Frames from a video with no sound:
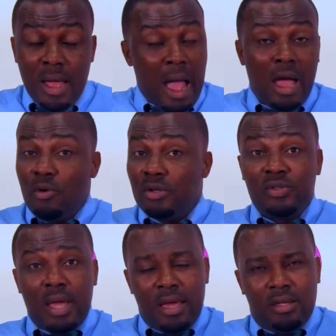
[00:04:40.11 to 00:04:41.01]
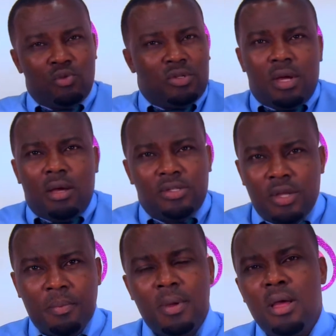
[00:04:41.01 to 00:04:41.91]
I was there. It was
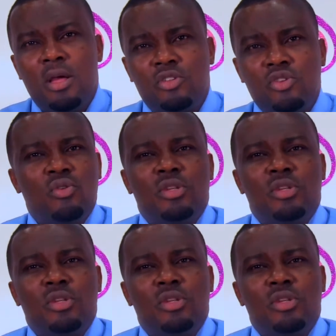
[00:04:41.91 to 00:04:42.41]
awesome. So